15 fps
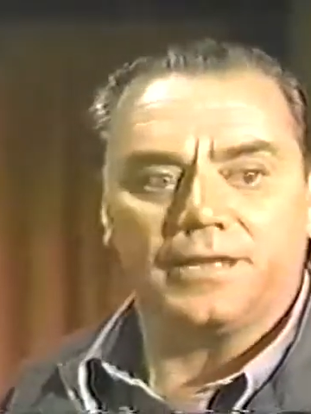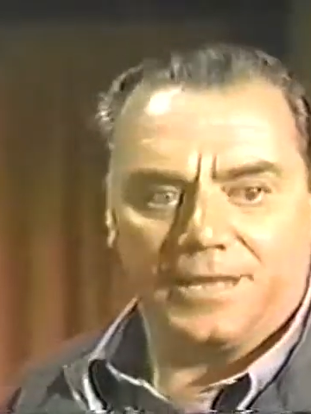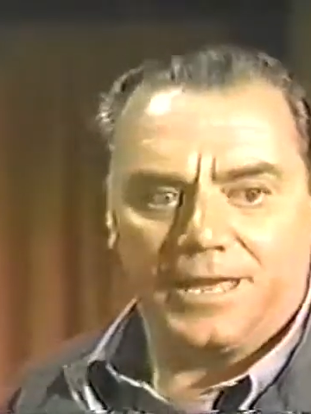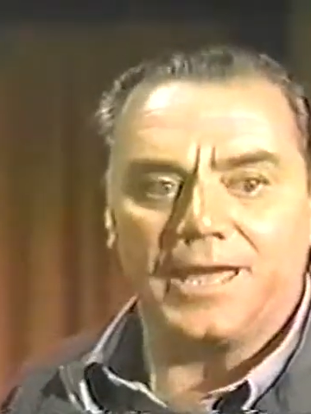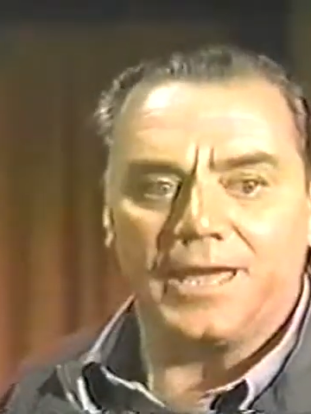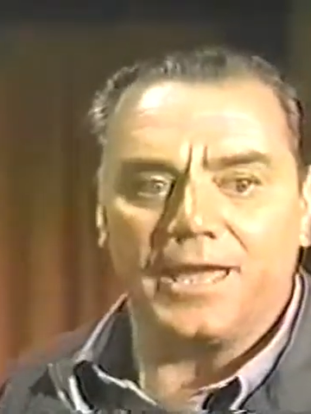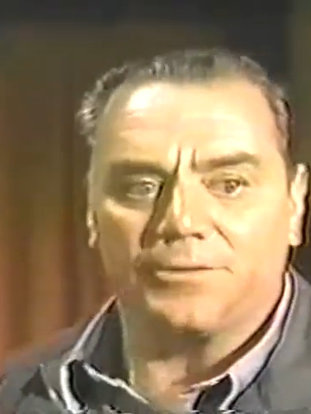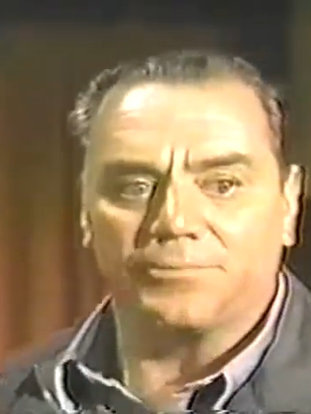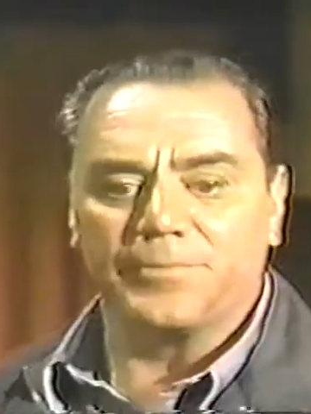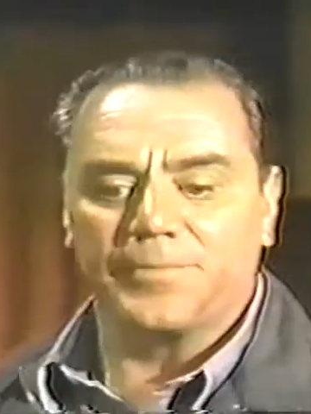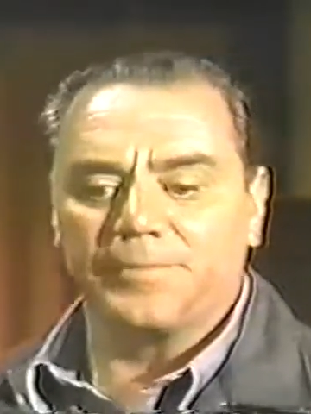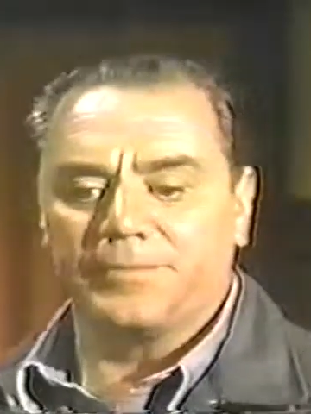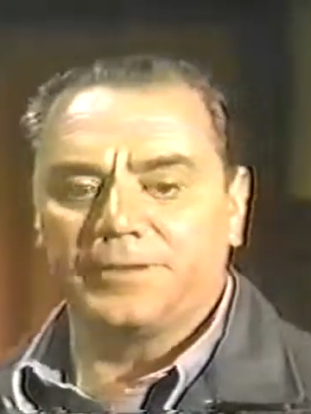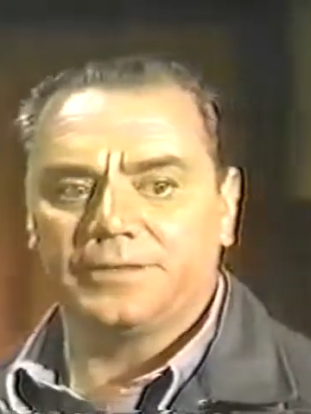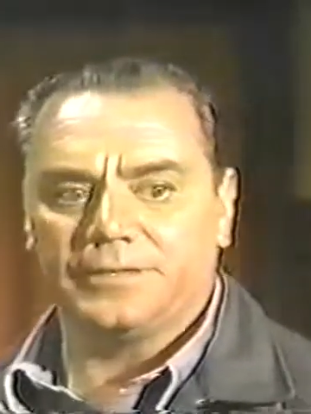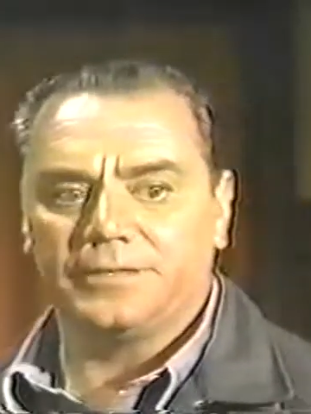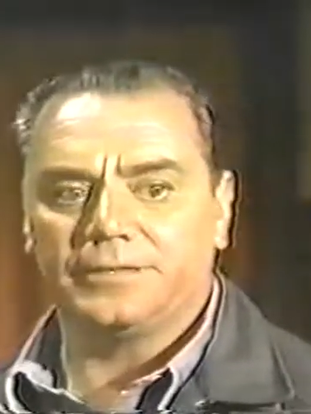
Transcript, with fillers: I I'll remember.